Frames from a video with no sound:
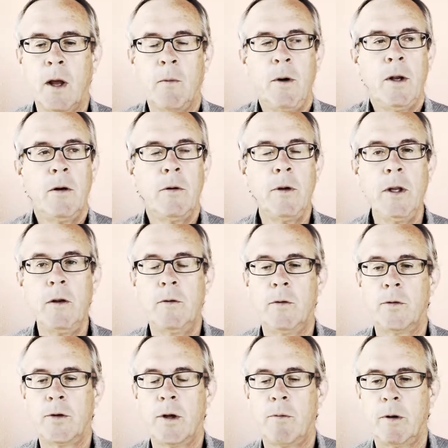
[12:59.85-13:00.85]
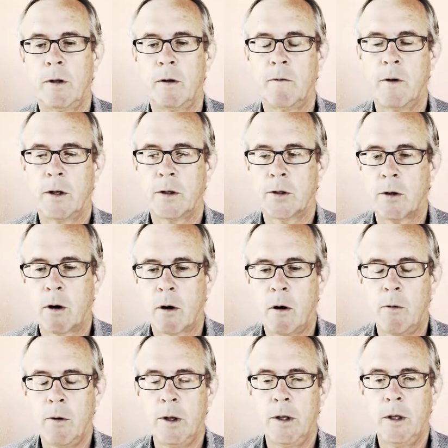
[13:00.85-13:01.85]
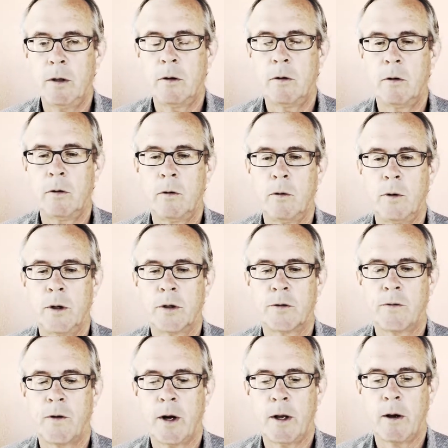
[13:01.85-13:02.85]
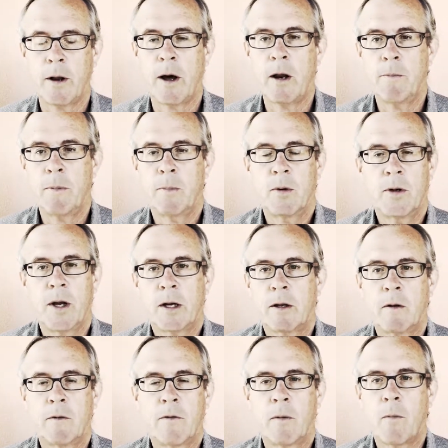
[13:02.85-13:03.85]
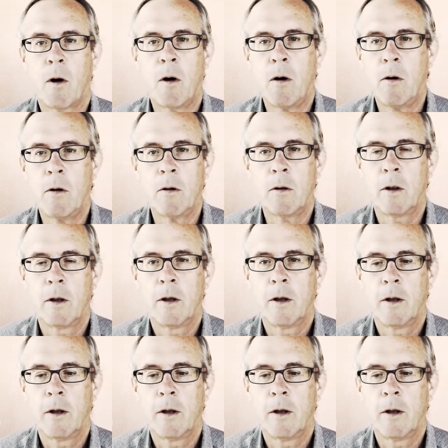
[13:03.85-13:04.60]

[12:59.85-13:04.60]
And we don't need to say what the events are. All we need to do is find out how to be protected from all